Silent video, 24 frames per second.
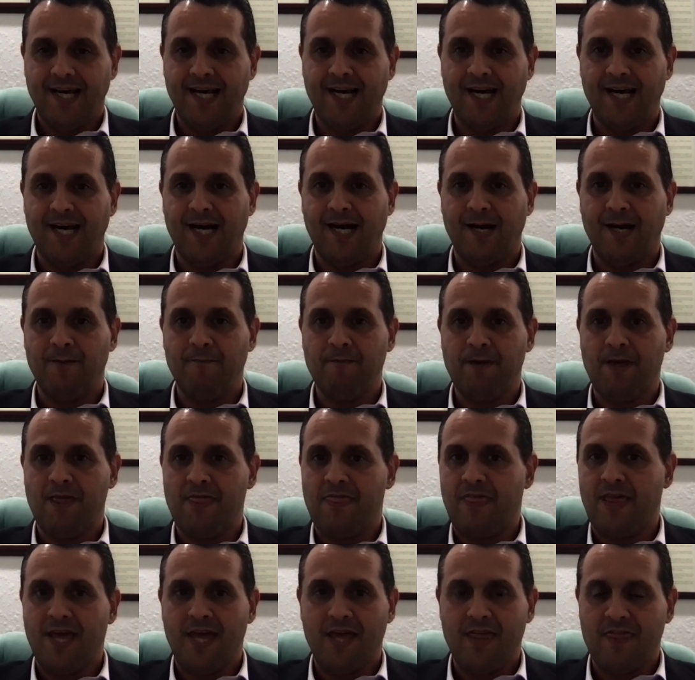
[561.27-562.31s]

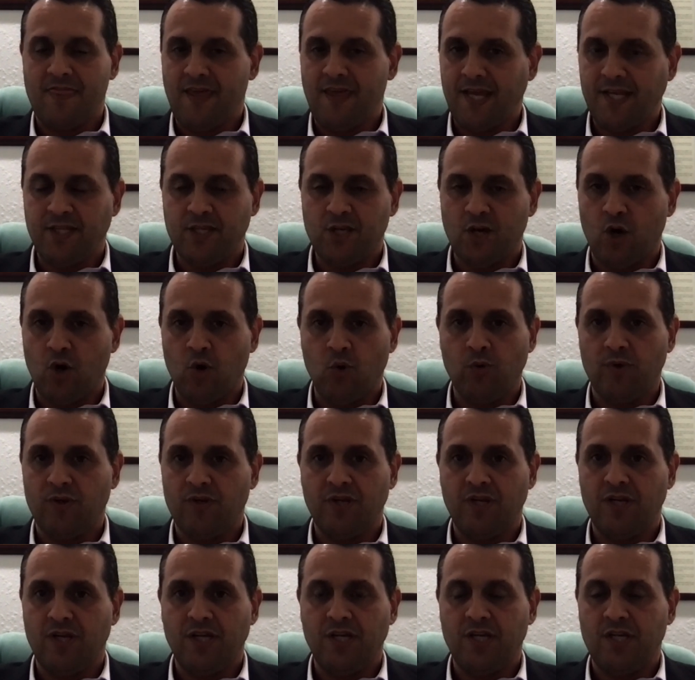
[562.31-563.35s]
They don't,
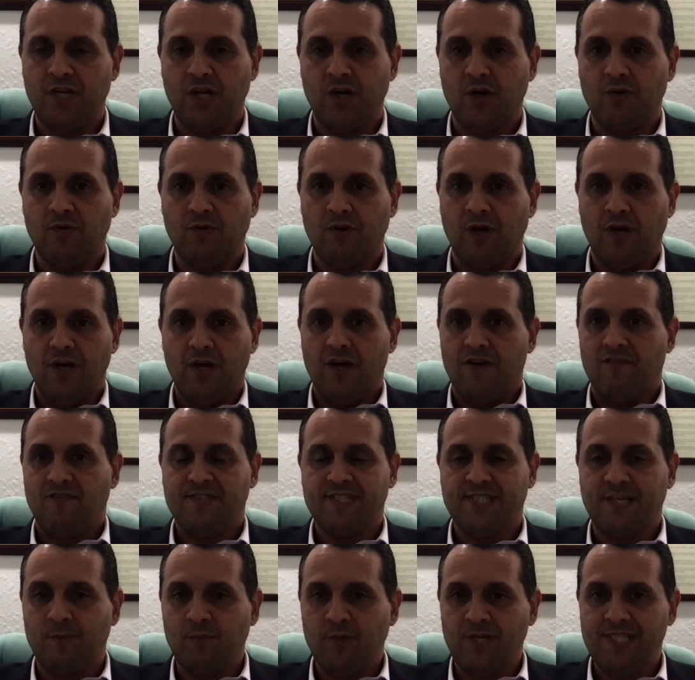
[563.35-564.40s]
you know, for
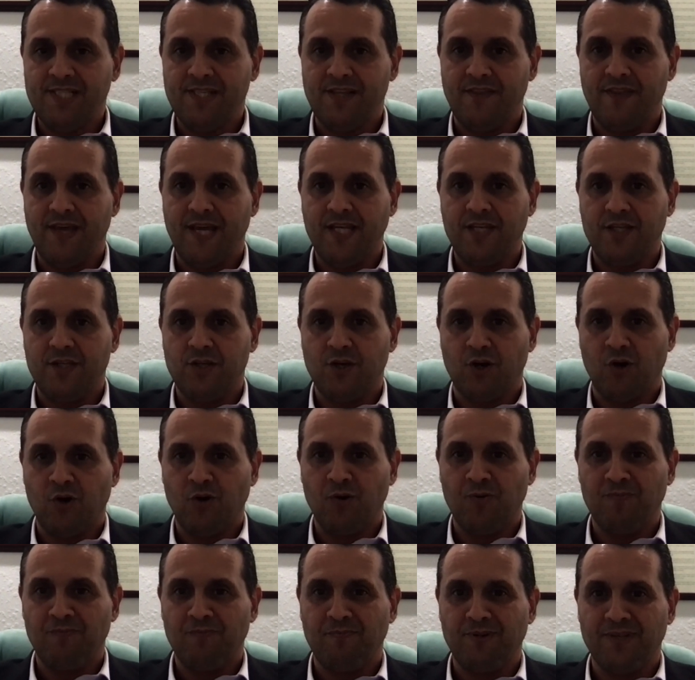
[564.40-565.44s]
some reason they don't
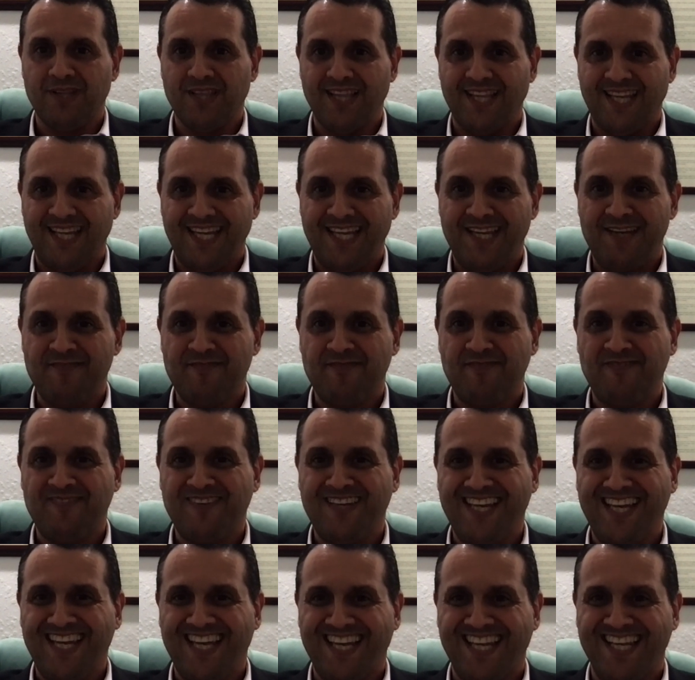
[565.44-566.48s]
believe
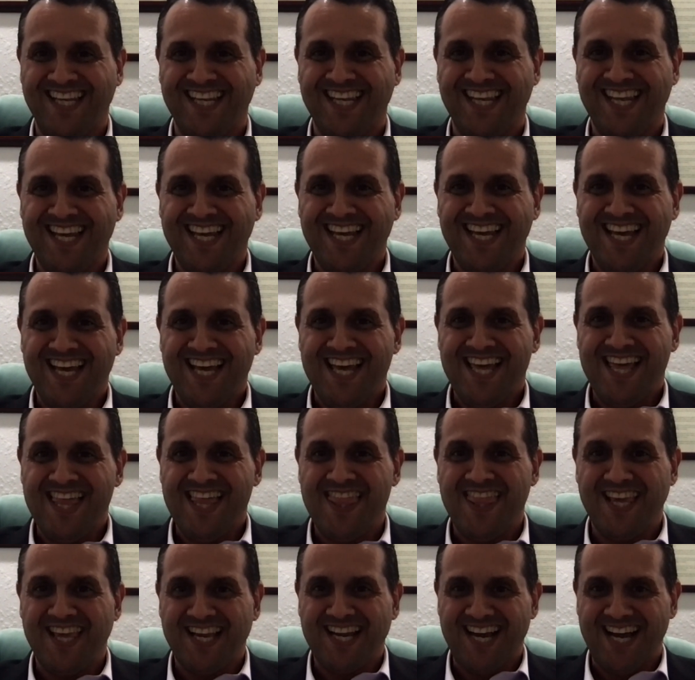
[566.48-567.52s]
in
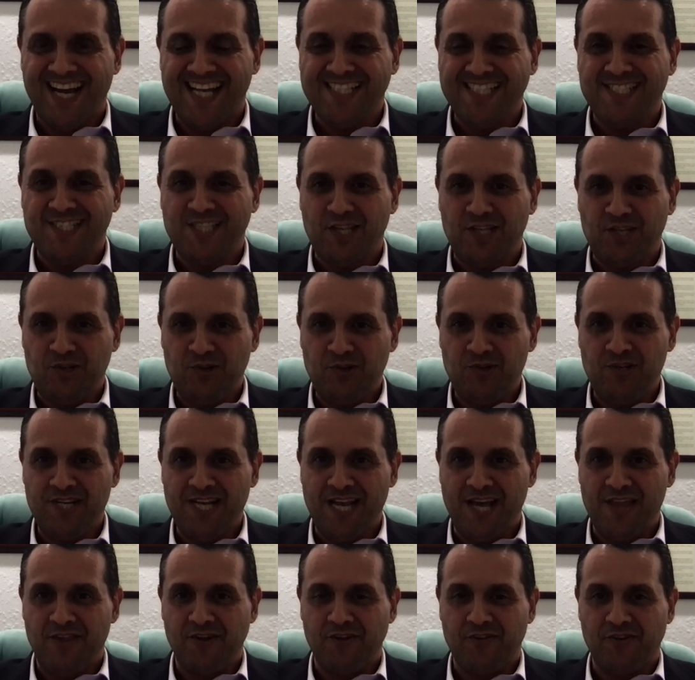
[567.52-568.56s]
the Constitution.
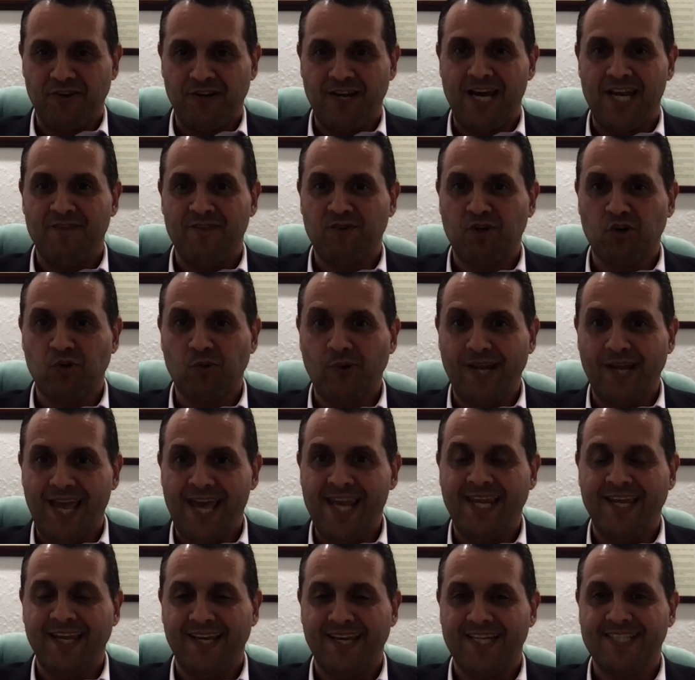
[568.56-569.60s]
Now they're kind of
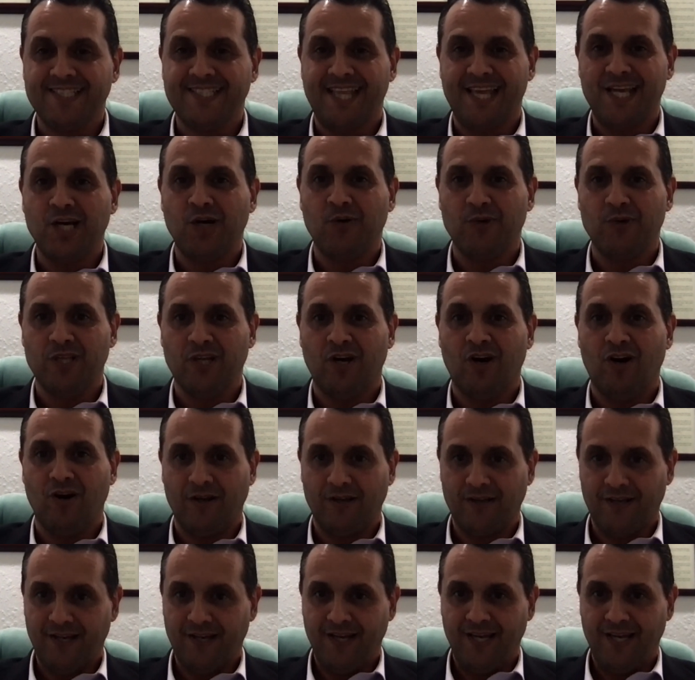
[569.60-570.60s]
creating it as they go along.